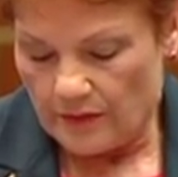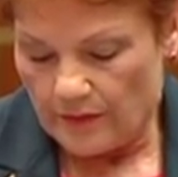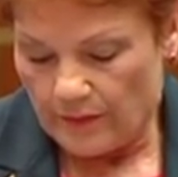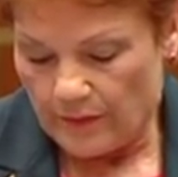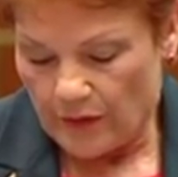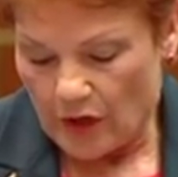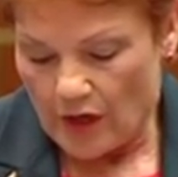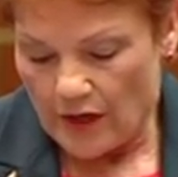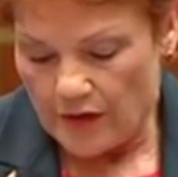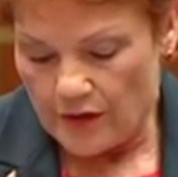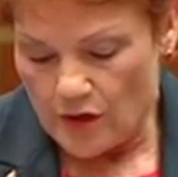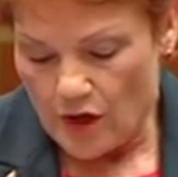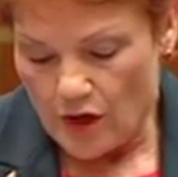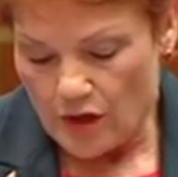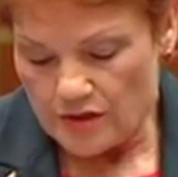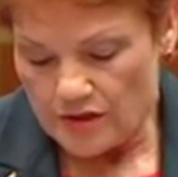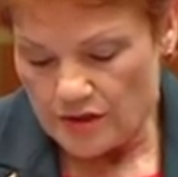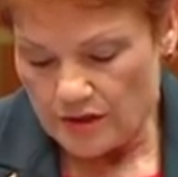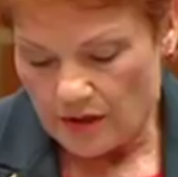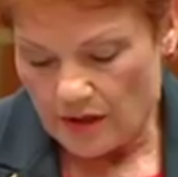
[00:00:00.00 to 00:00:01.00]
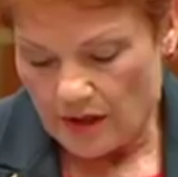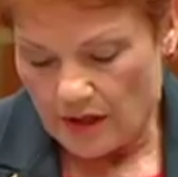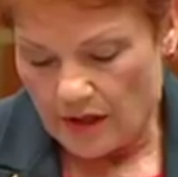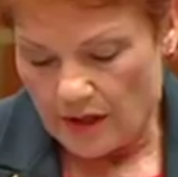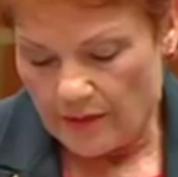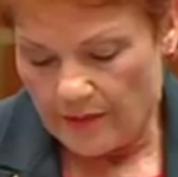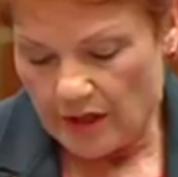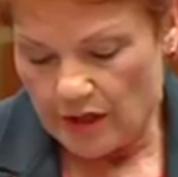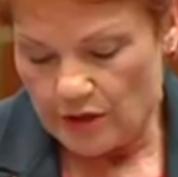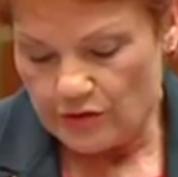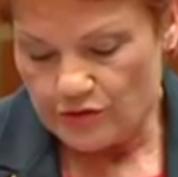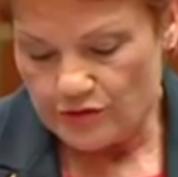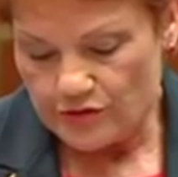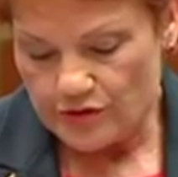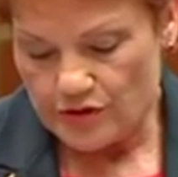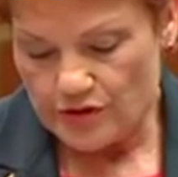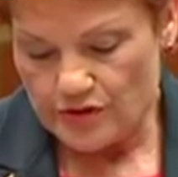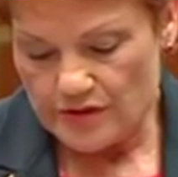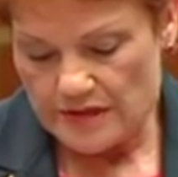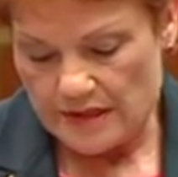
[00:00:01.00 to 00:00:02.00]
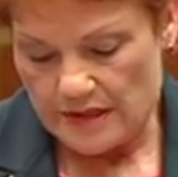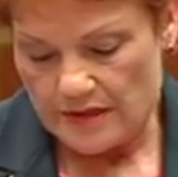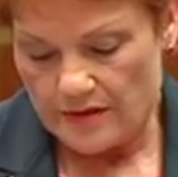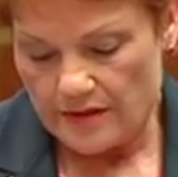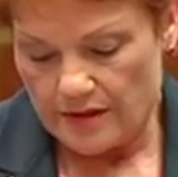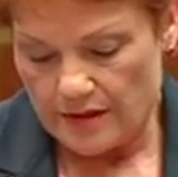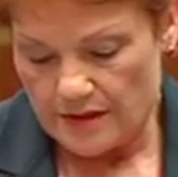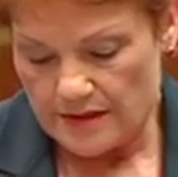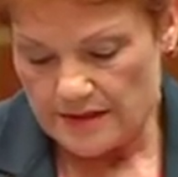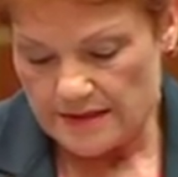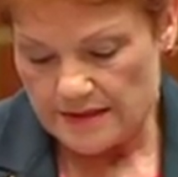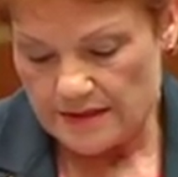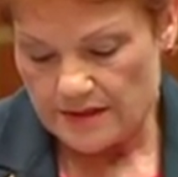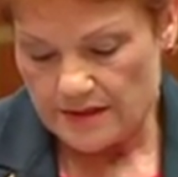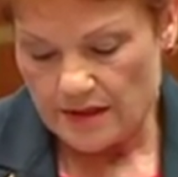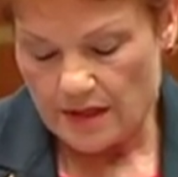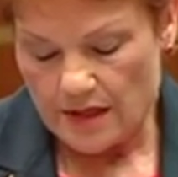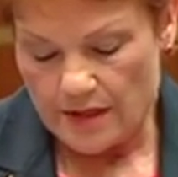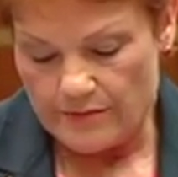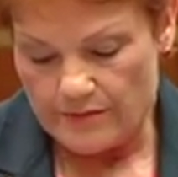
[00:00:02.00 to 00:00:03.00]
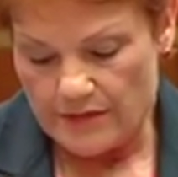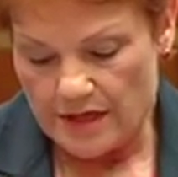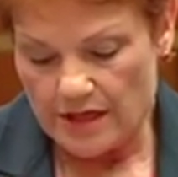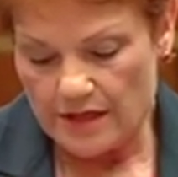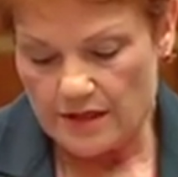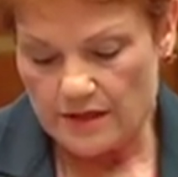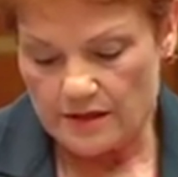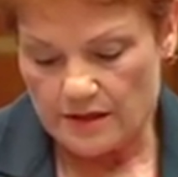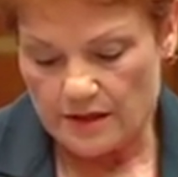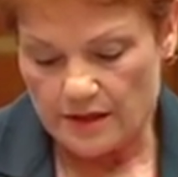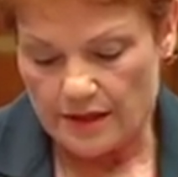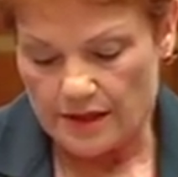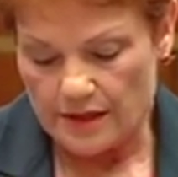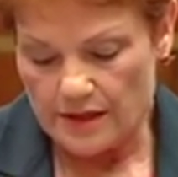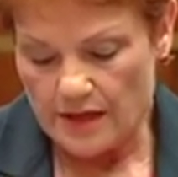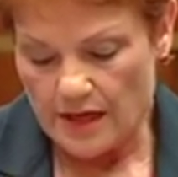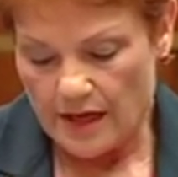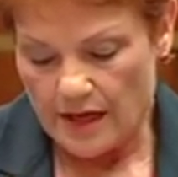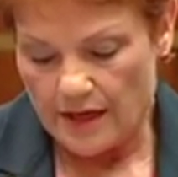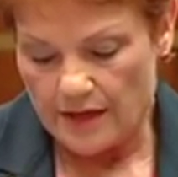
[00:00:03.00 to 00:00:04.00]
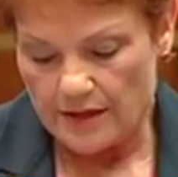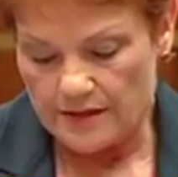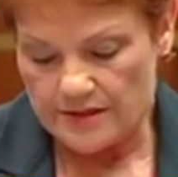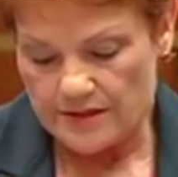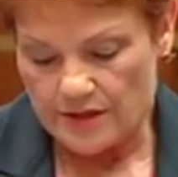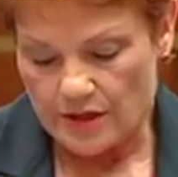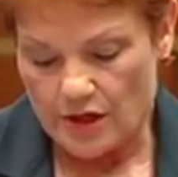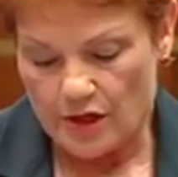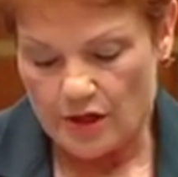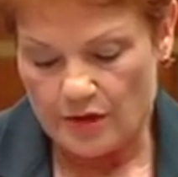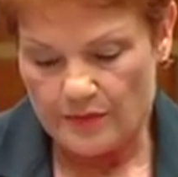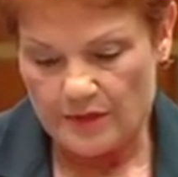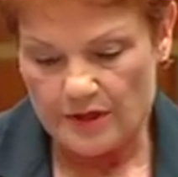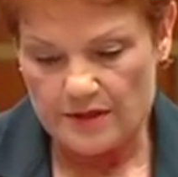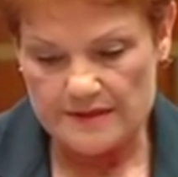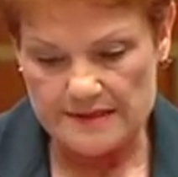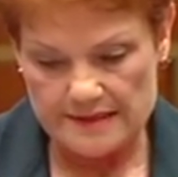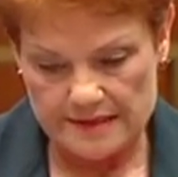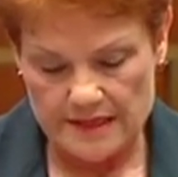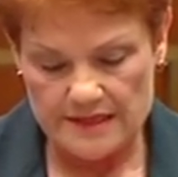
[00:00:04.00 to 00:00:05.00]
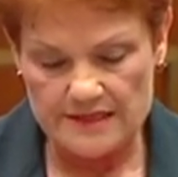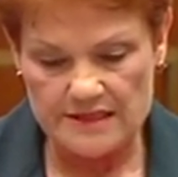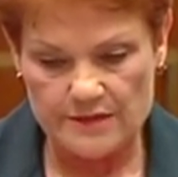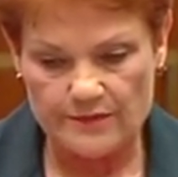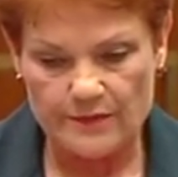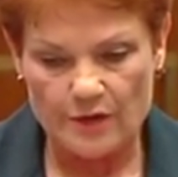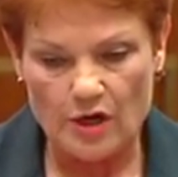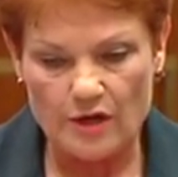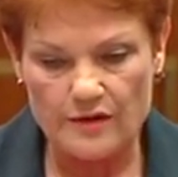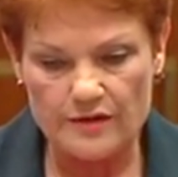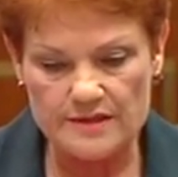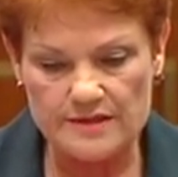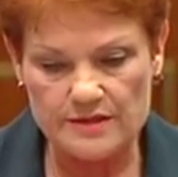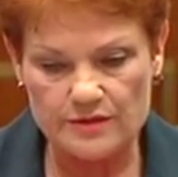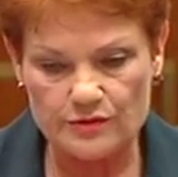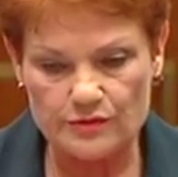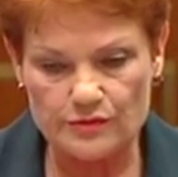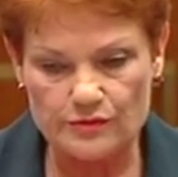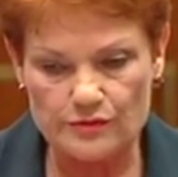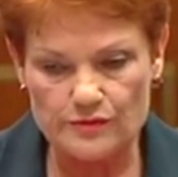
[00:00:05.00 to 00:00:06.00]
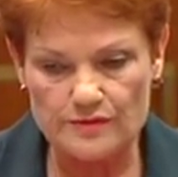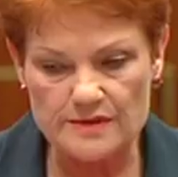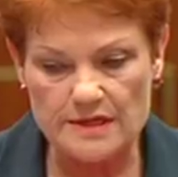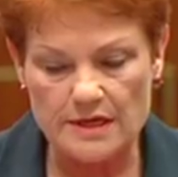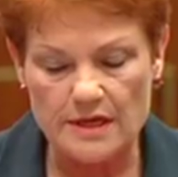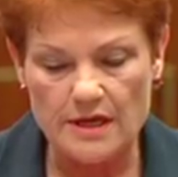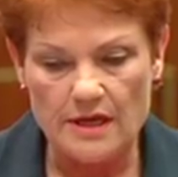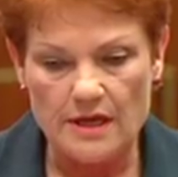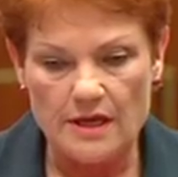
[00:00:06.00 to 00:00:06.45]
By not introducing this immediately, and it's going to be assessed by the schools,